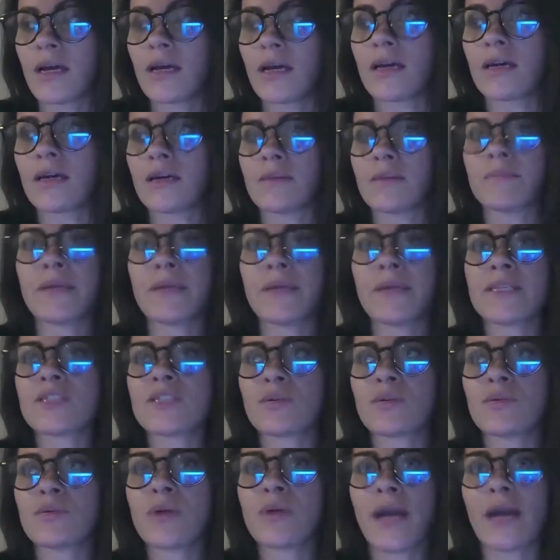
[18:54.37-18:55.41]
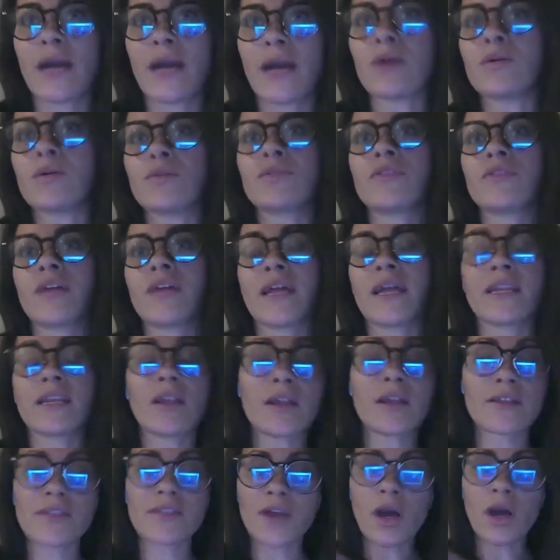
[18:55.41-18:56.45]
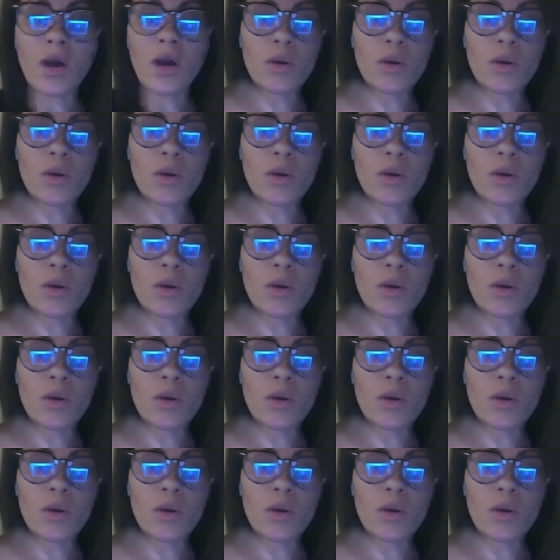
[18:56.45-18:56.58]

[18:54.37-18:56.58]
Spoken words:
mental health, and like the whole